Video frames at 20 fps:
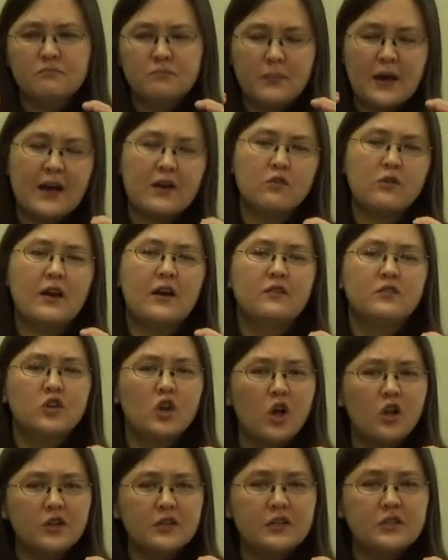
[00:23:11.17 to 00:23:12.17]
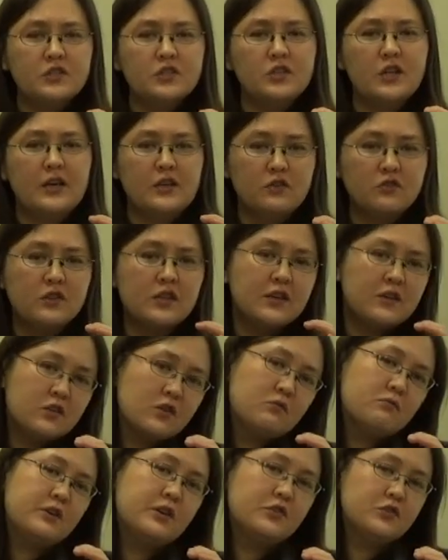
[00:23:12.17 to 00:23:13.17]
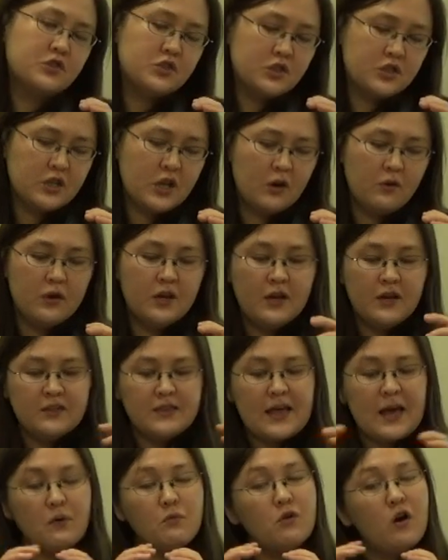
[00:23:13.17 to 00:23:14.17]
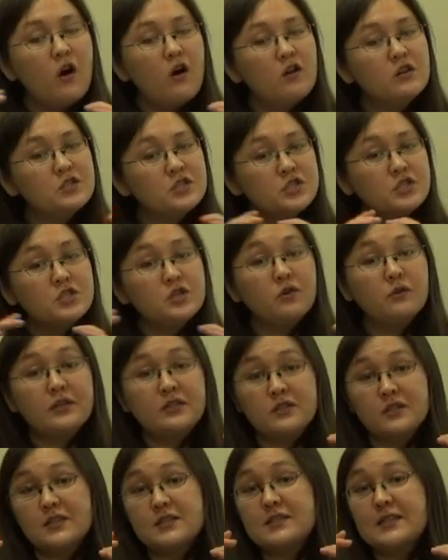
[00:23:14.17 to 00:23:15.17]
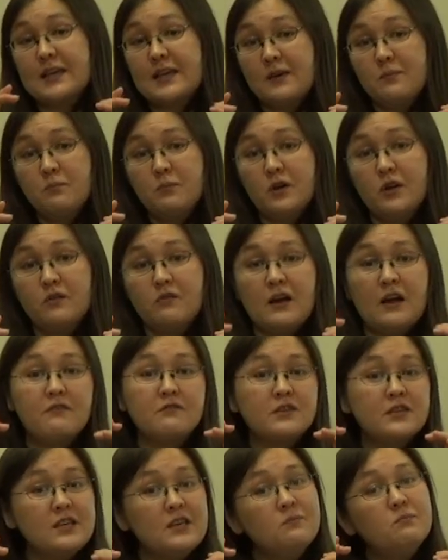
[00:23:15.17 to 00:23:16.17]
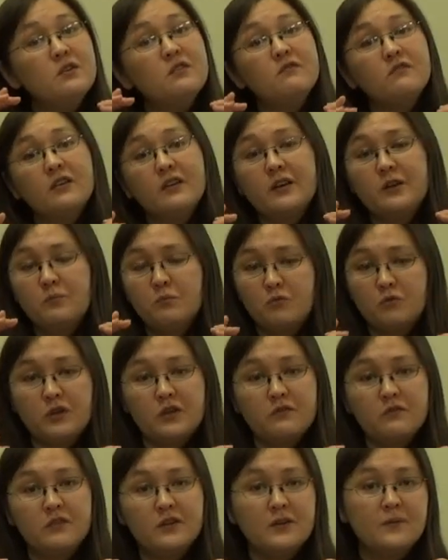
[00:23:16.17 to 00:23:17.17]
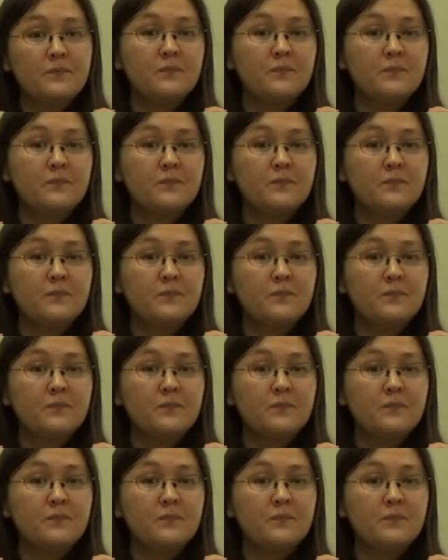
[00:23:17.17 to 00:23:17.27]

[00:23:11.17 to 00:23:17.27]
background knowledge that you think the reader should know, that will all just go into the 2nd paragraph. Keep it very brief.